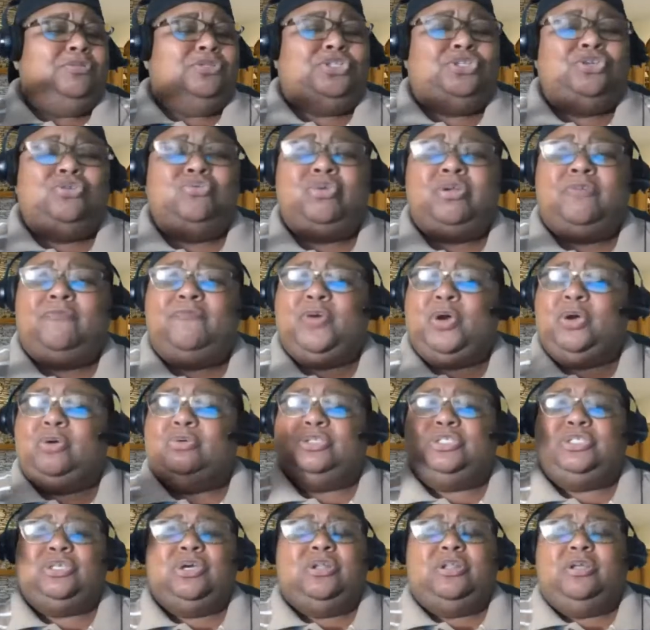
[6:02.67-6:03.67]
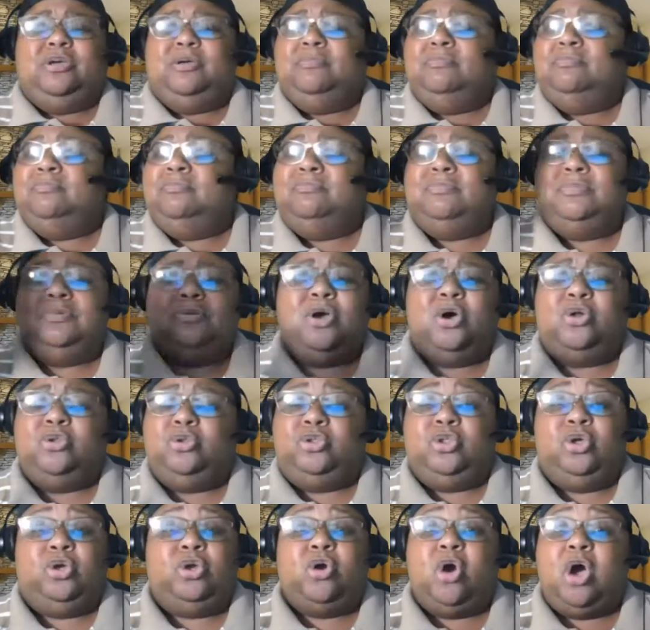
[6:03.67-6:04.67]
universe or the,
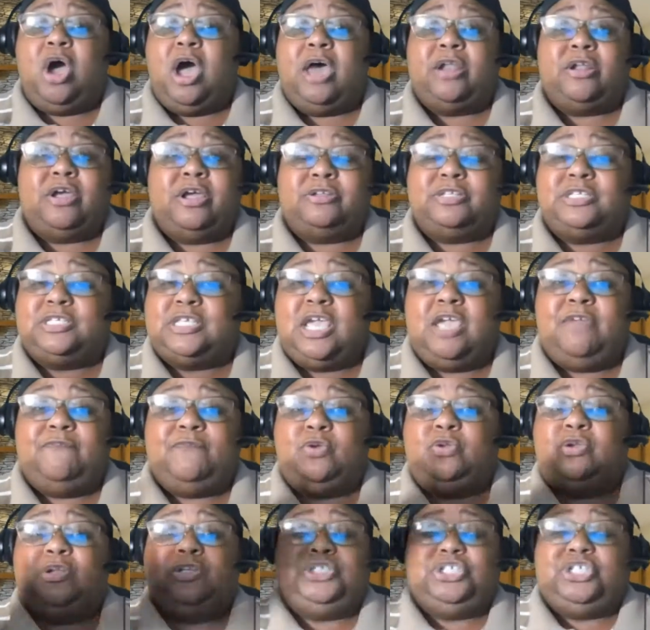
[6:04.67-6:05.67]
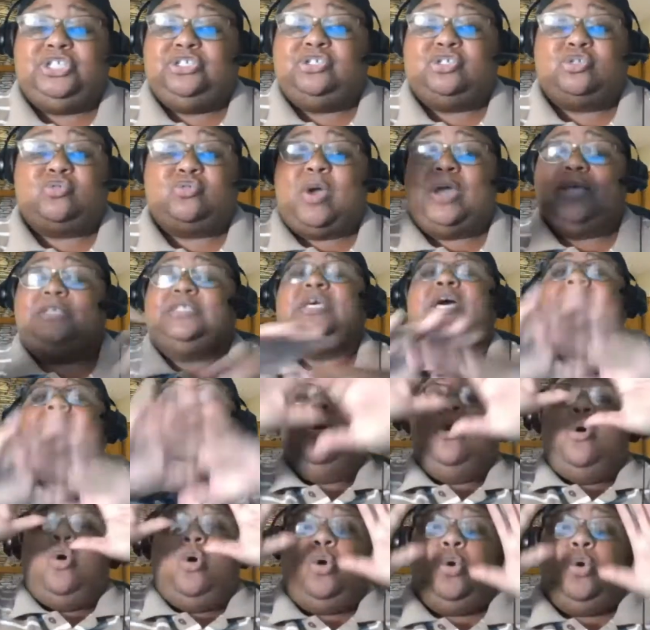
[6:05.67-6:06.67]
the God, our Savior, Jesus Christ,
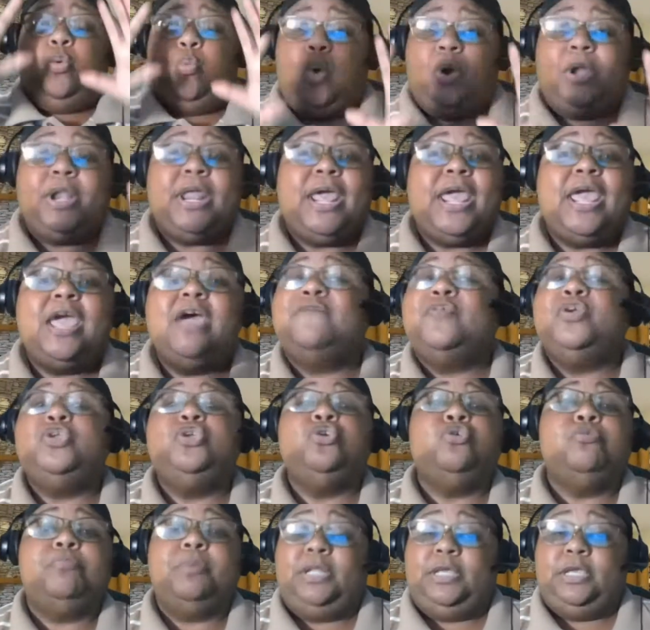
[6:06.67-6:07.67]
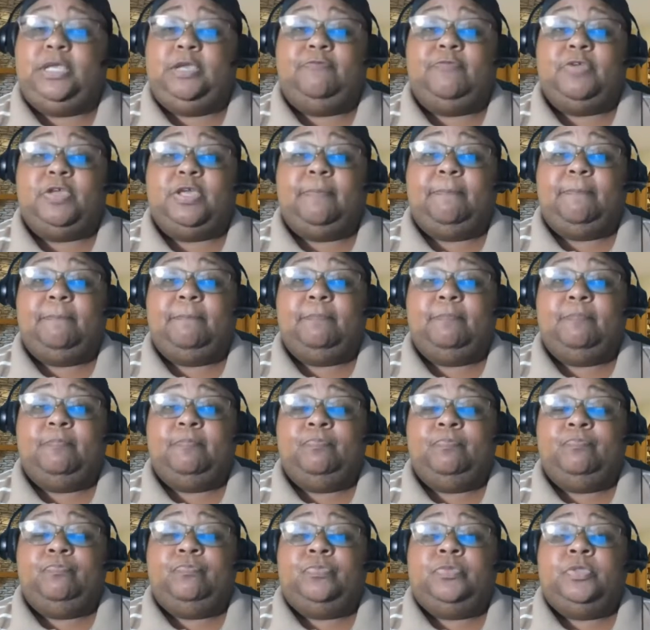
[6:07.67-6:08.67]
whatever you believe in,
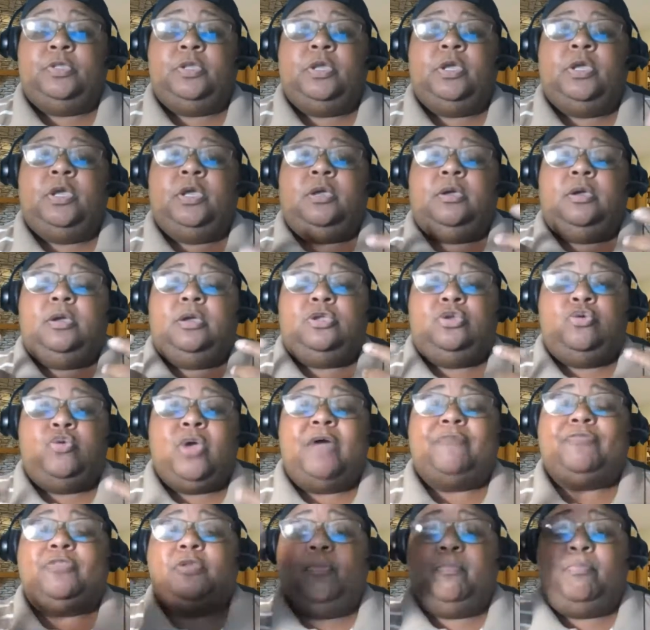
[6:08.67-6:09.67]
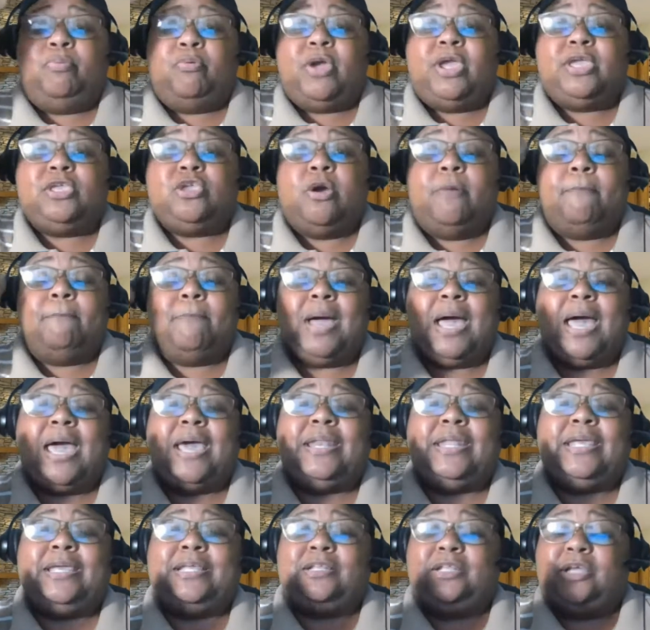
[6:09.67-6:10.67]
you have to bring your
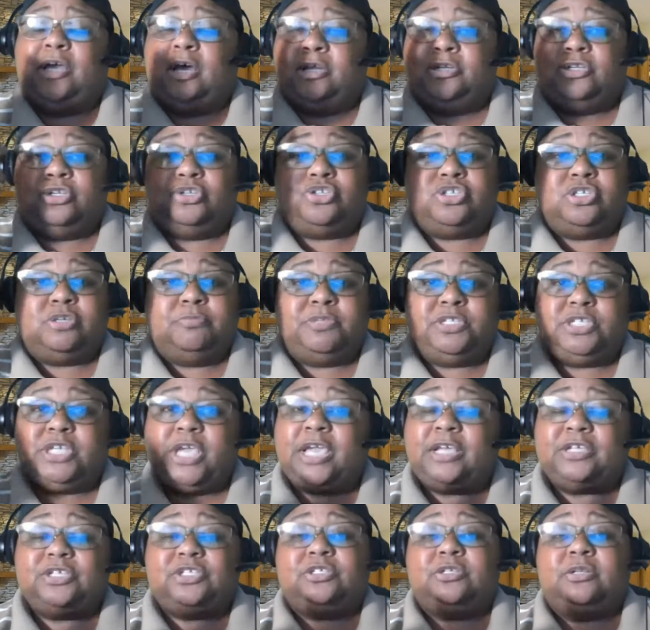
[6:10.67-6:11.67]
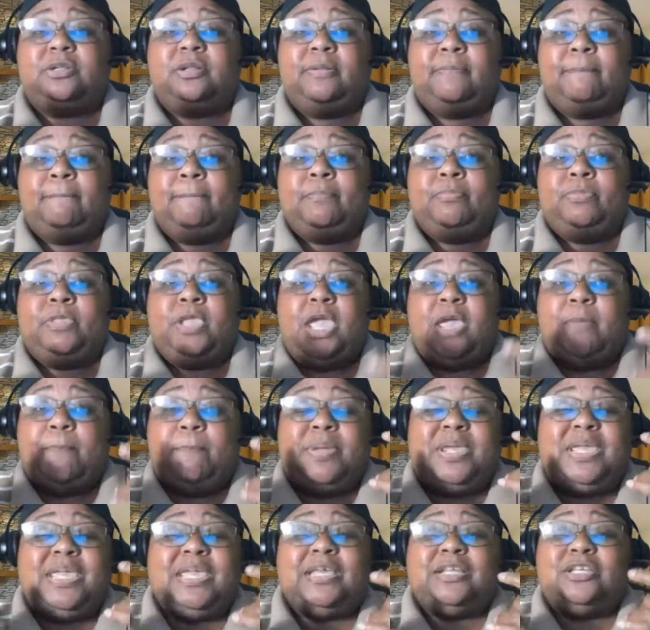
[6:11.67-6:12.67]
mind in under subjection and
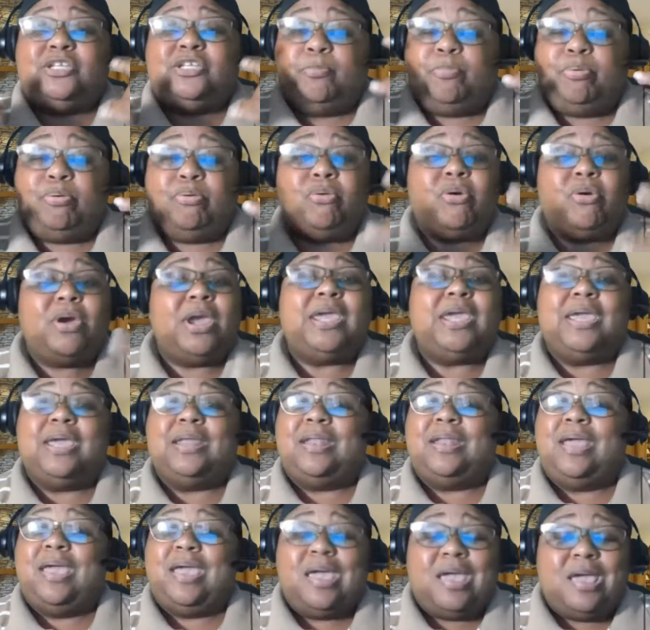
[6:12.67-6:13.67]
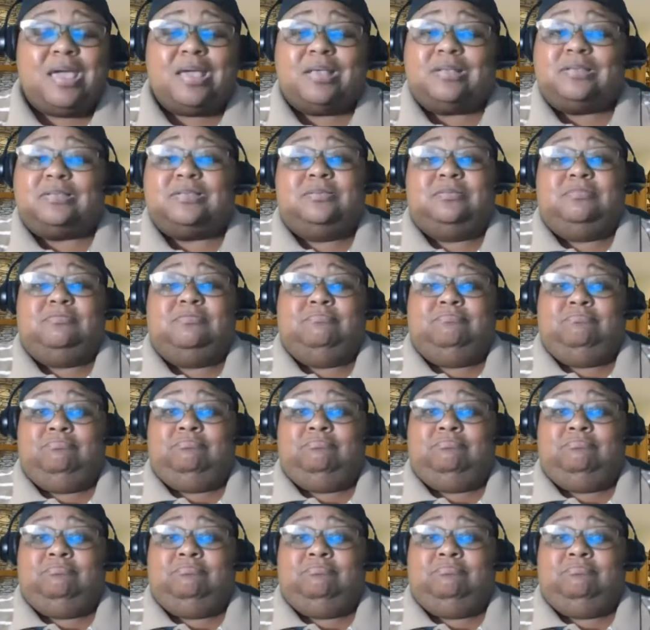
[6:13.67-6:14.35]
begin to pray and ask